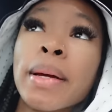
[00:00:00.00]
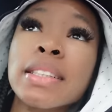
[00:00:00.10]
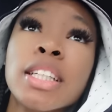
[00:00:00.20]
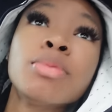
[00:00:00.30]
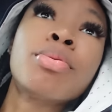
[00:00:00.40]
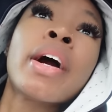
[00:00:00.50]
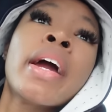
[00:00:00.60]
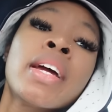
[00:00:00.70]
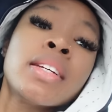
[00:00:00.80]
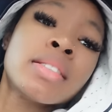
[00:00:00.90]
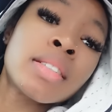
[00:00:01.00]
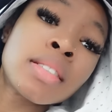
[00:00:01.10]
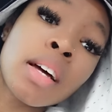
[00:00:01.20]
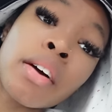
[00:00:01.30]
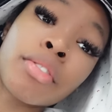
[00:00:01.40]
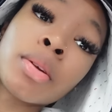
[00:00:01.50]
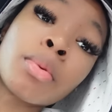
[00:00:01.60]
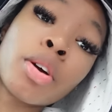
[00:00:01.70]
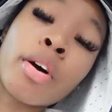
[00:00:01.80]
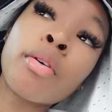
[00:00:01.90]
because these braids it's time for them
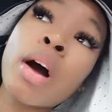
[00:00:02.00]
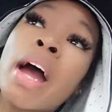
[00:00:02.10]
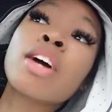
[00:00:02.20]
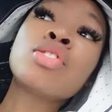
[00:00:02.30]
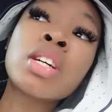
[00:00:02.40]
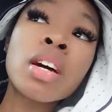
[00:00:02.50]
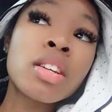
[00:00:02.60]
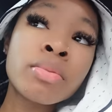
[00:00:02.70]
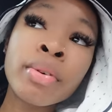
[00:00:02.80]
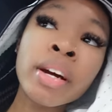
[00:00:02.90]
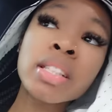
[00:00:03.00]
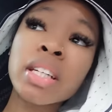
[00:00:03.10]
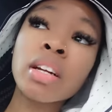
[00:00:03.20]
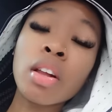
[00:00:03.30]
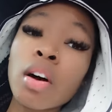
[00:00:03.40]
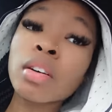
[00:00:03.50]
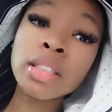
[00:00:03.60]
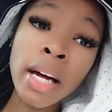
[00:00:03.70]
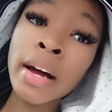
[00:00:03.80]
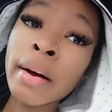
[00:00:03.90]
to go i actually cut these braids in a long
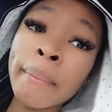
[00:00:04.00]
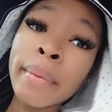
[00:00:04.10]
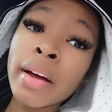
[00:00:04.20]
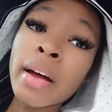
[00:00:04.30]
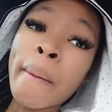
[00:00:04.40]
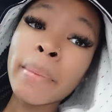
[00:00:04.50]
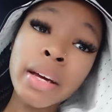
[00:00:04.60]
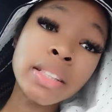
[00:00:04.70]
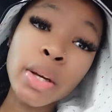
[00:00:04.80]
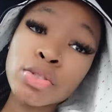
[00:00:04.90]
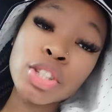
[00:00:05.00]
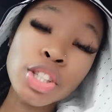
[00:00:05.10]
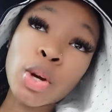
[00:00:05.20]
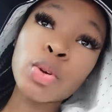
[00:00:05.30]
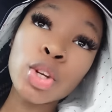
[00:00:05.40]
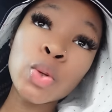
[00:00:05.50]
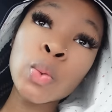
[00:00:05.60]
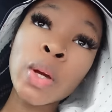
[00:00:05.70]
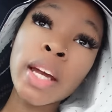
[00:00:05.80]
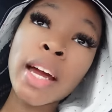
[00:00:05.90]
time because they were just so
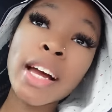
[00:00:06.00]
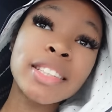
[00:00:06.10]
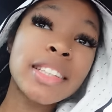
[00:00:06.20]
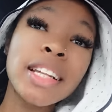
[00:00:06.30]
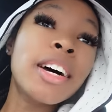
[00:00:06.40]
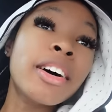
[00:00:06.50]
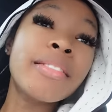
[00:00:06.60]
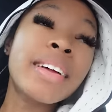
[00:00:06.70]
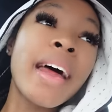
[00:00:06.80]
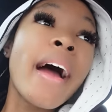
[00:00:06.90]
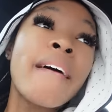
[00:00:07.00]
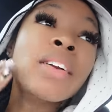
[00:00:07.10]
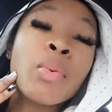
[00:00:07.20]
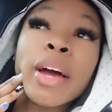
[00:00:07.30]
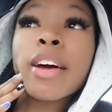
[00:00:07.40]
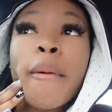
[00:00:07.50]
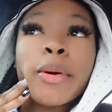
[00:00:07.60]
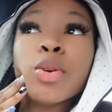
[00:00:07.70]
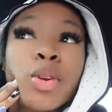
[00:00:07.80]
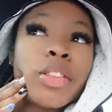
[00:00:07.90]
cute and I just love not having to wake up
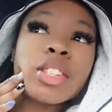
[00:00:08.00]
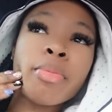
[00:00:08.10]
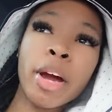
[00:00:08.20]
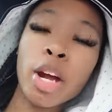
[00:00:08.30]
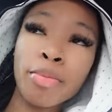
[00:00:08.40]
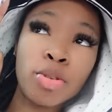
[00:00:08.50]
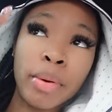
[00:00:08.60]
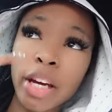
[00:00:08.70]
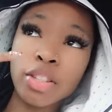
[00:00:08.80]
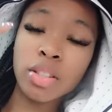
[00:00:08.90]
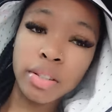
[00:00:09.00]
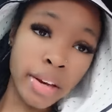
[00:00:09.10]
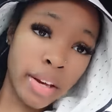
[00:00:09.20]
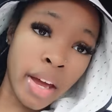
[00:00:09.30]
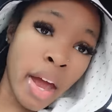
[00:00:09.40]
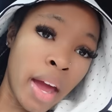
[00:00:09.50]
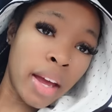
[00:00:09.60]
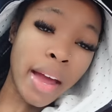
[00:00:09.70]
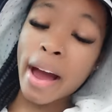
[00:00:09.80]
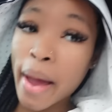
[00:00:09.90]
and do nothing to my hair but do my edges like
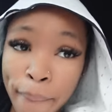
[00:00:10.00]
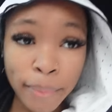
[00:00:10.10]
I kept